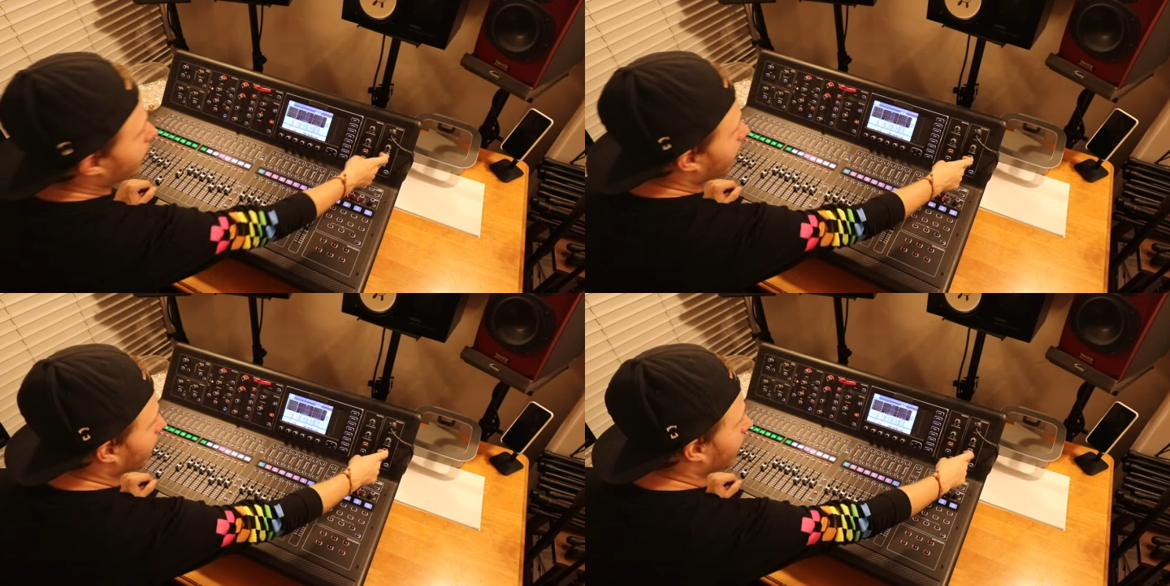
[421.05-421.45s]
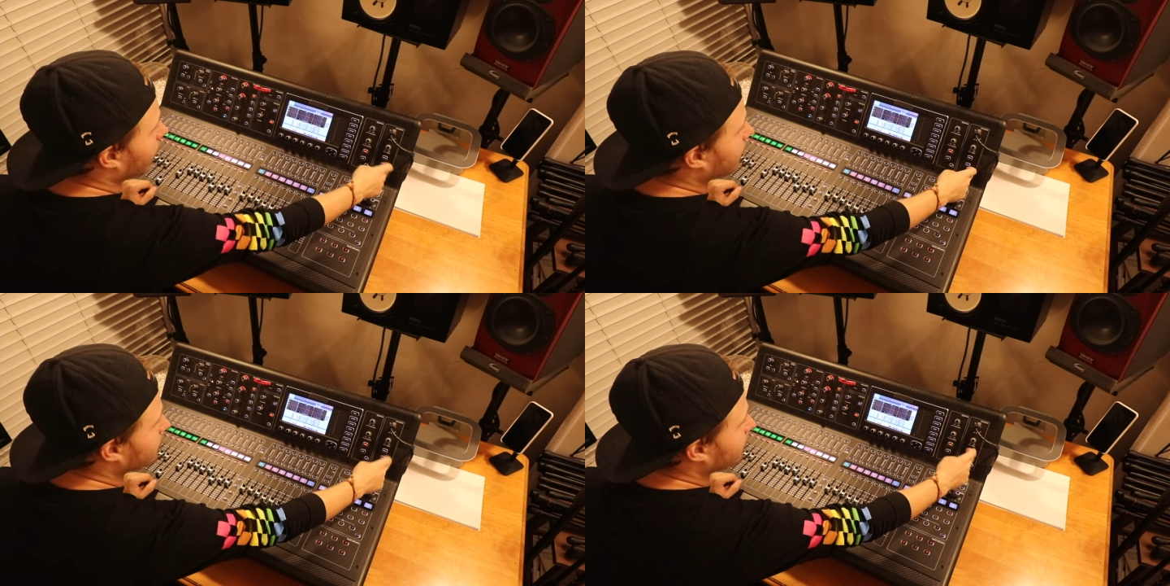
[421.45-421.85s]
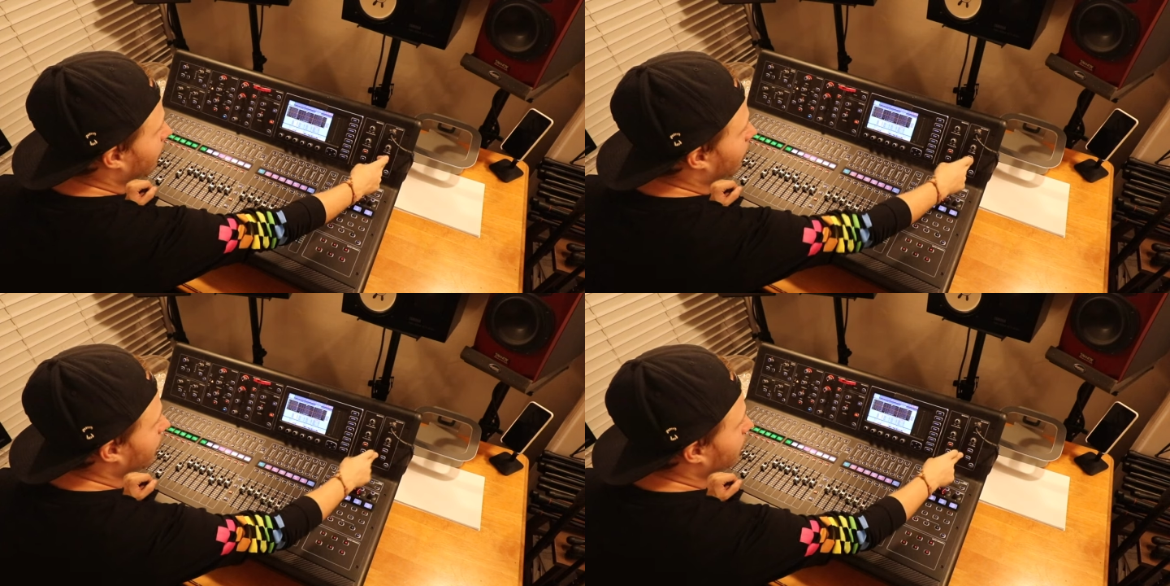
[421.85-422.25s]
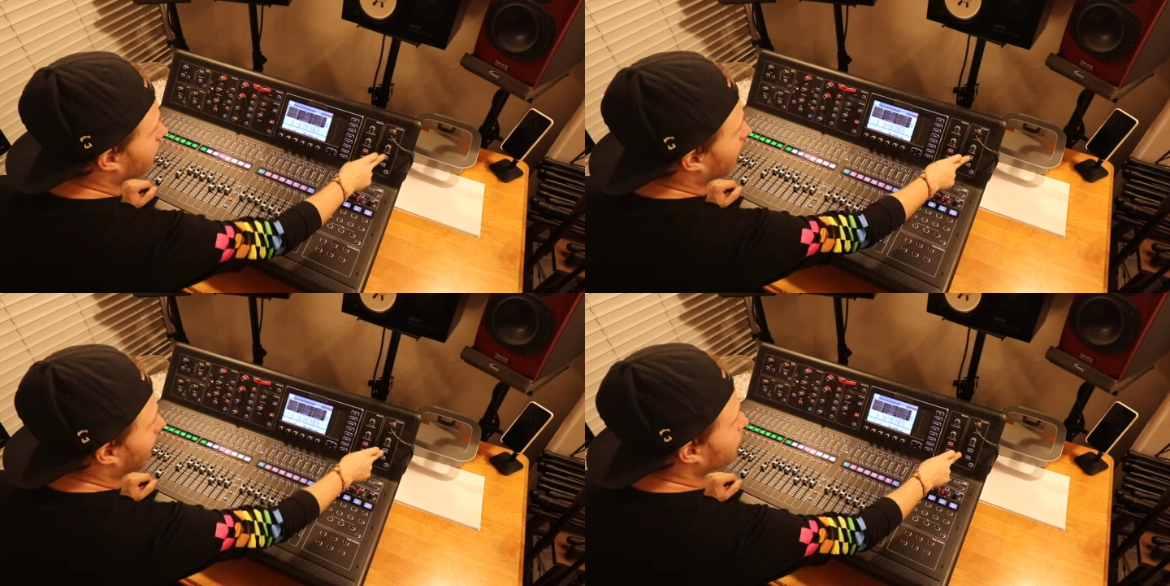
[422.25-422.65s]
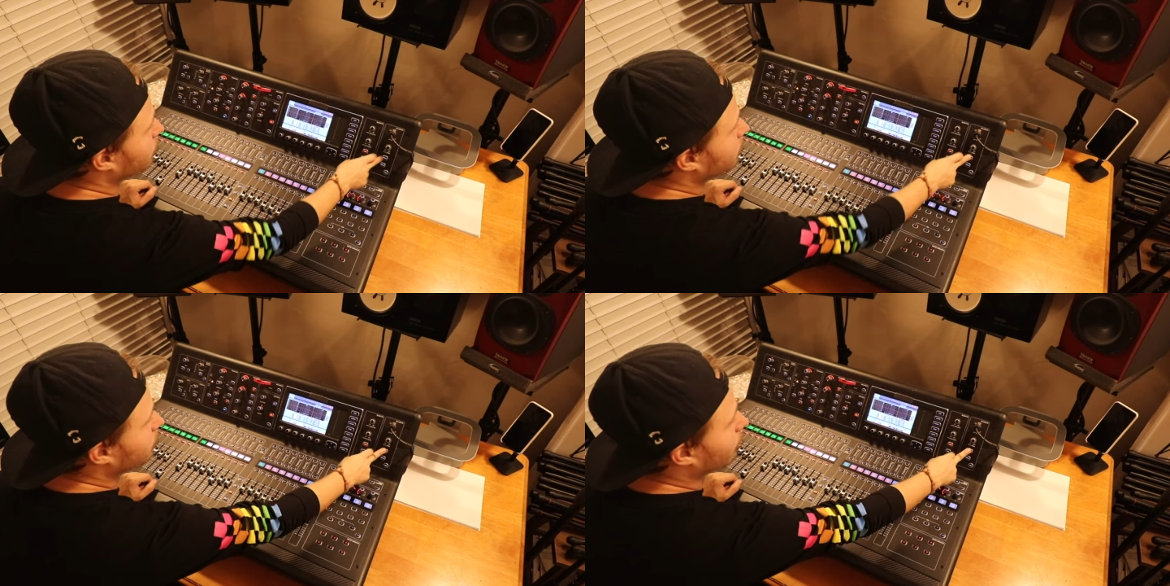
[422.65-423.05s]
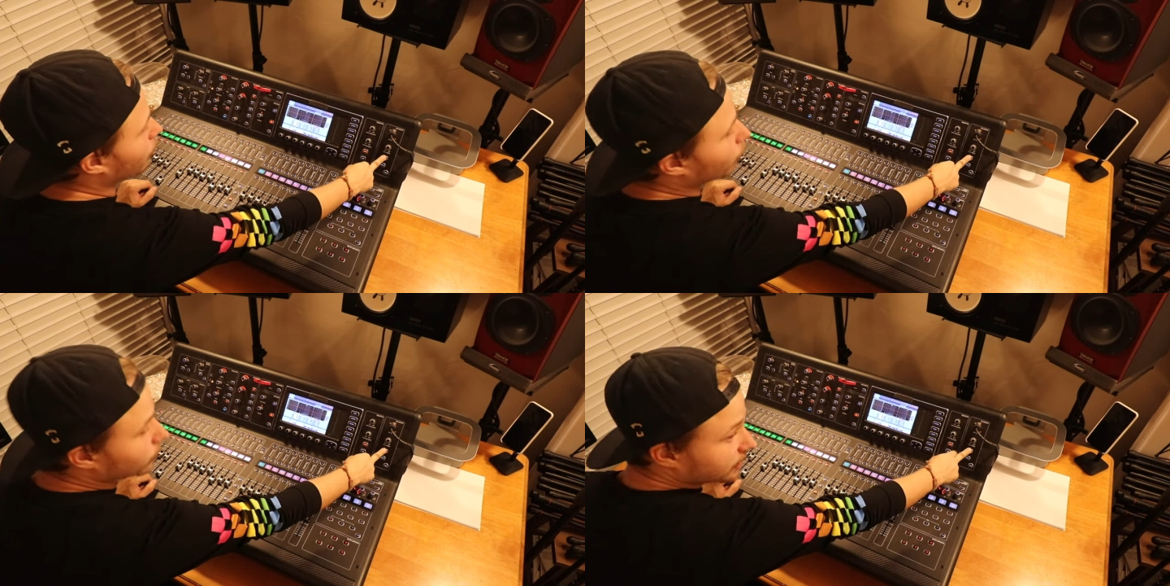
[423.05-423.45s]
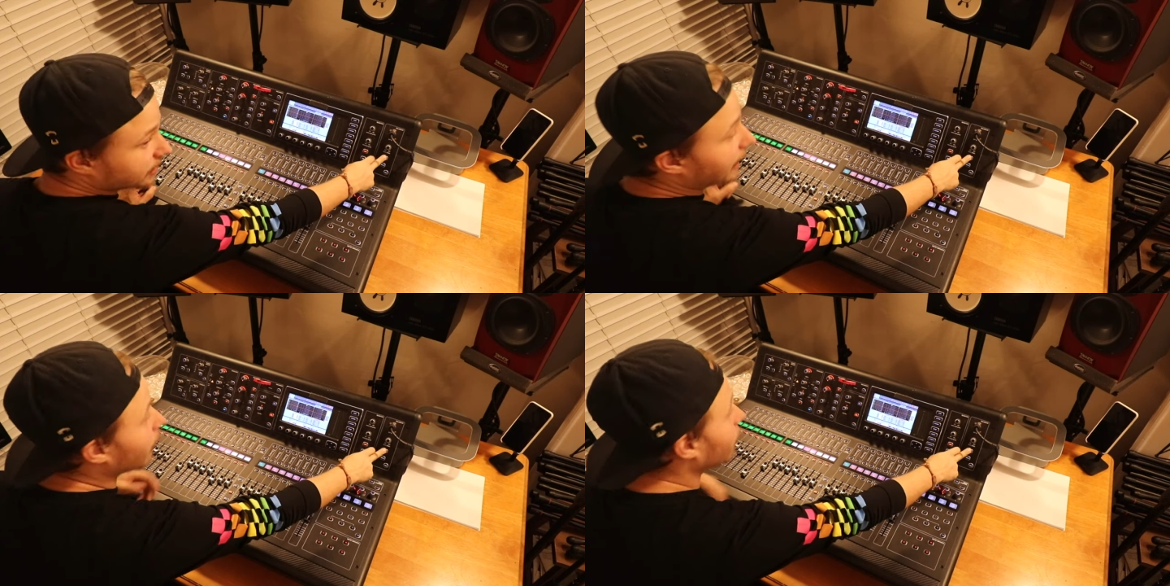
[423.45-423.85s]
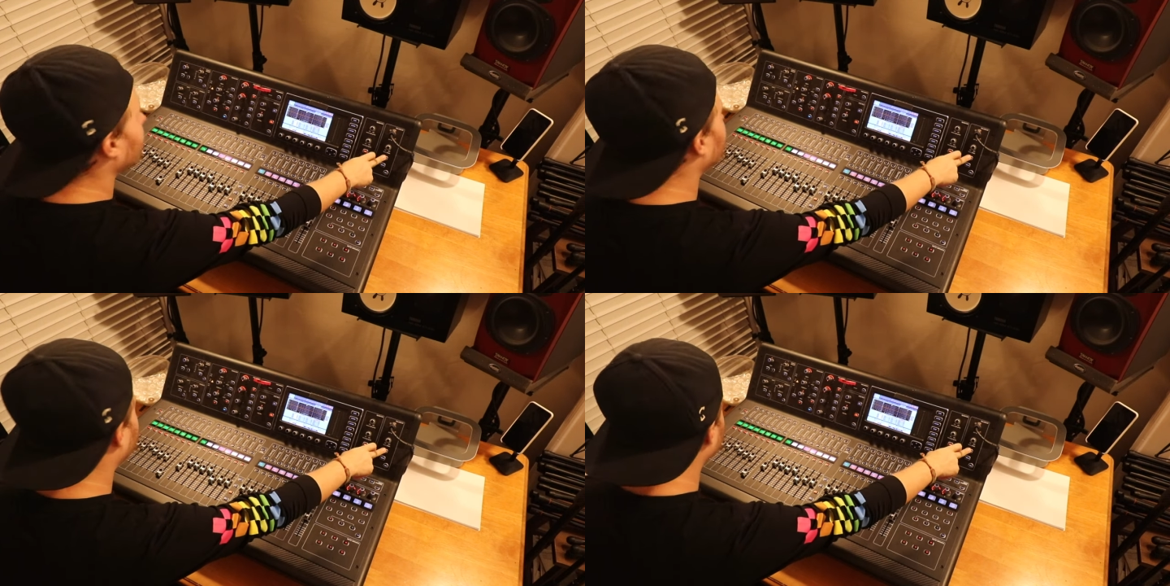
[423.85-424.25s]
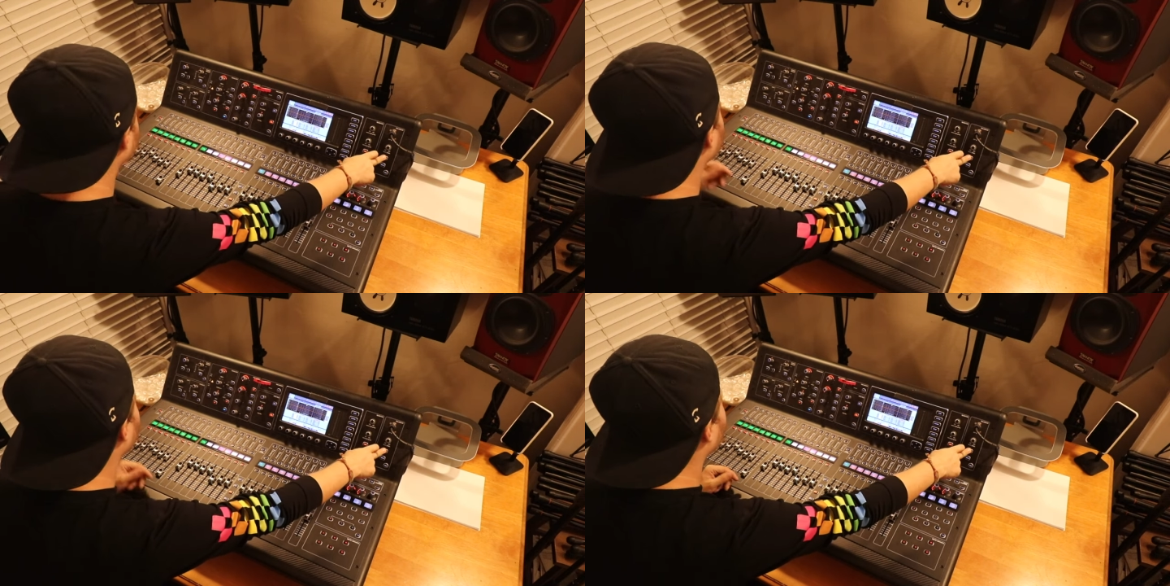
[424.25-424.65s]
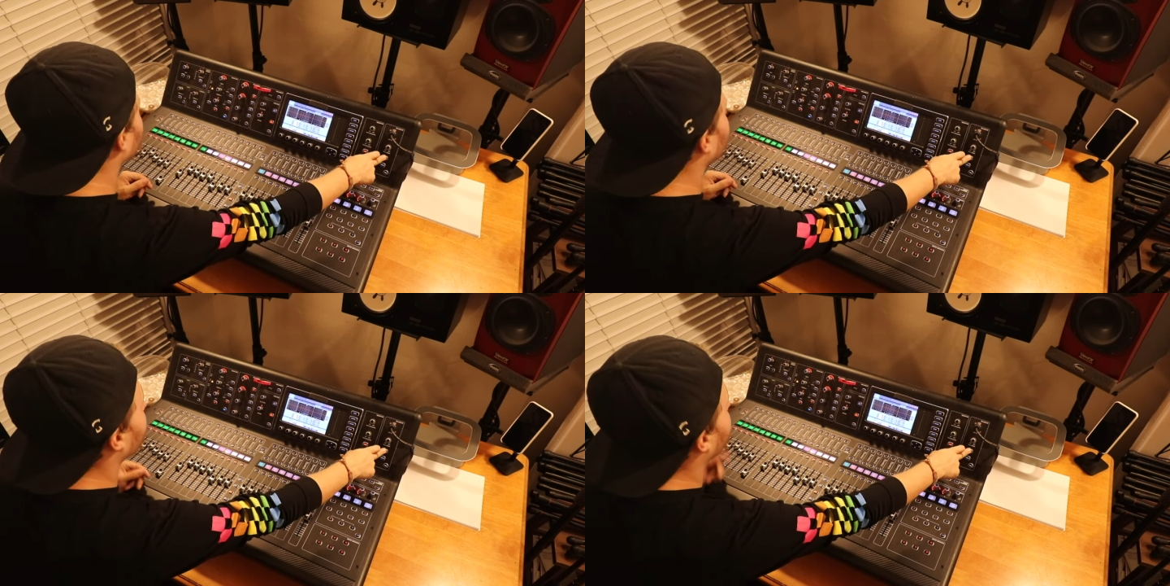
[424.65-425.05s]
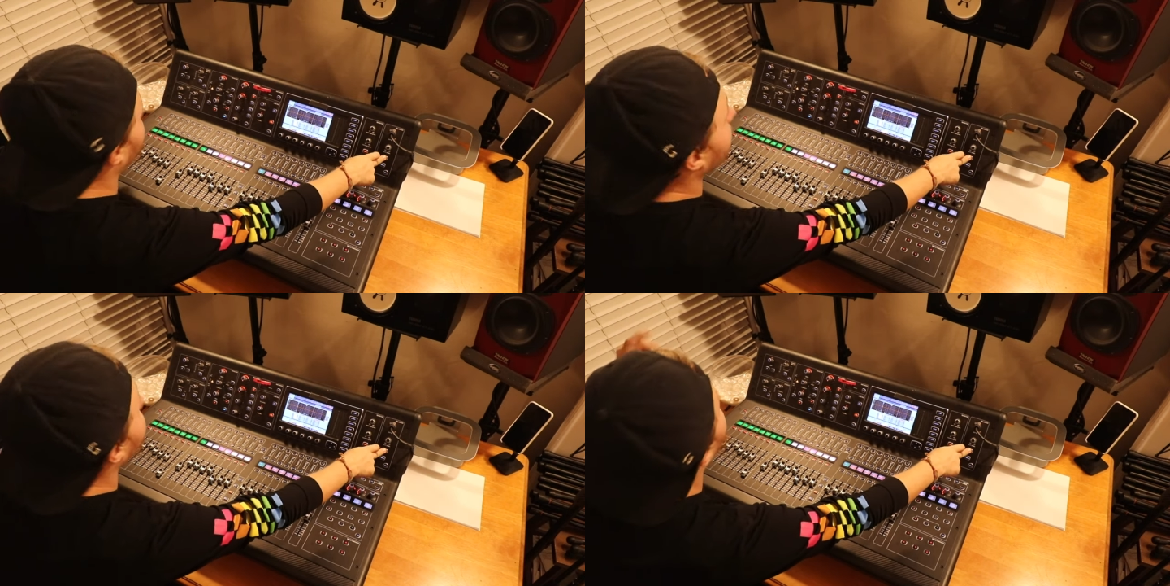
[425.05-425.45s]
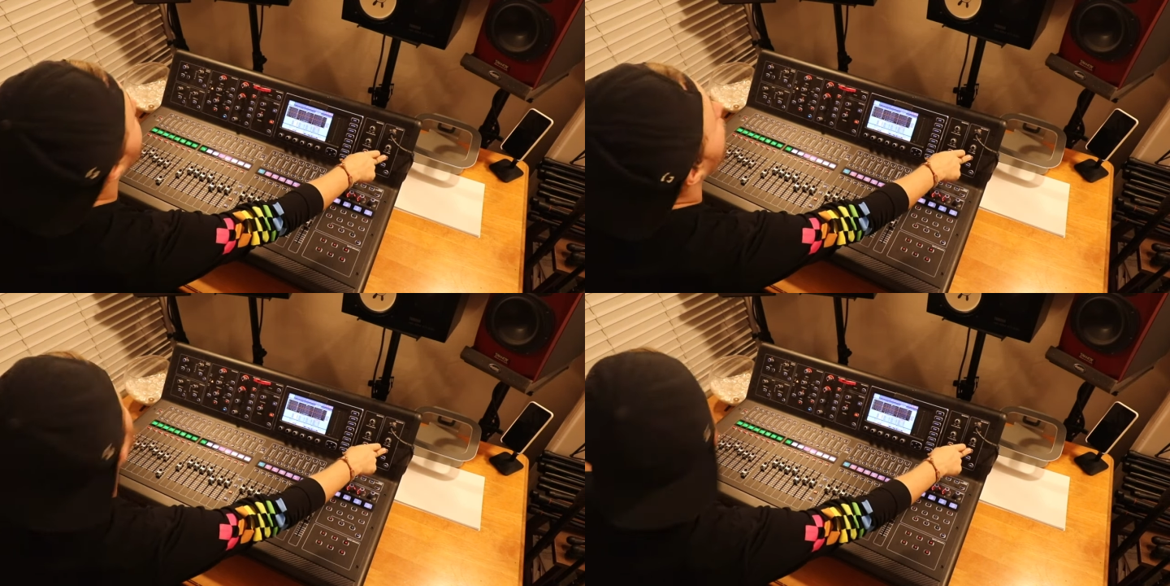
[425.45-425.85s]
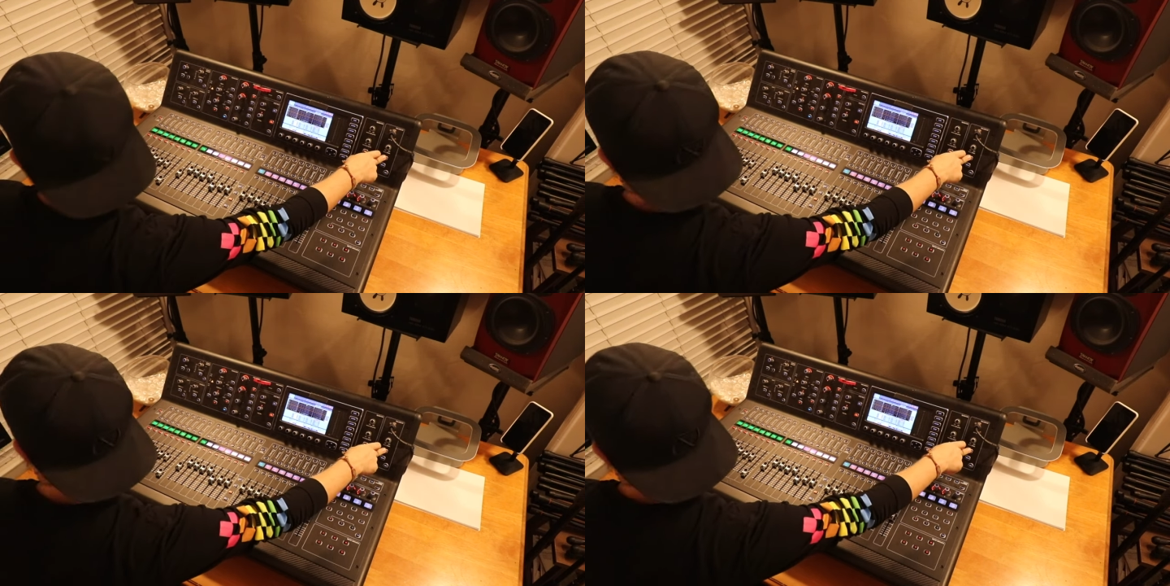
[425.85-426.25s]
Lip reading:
Nobody's mouth can be seen.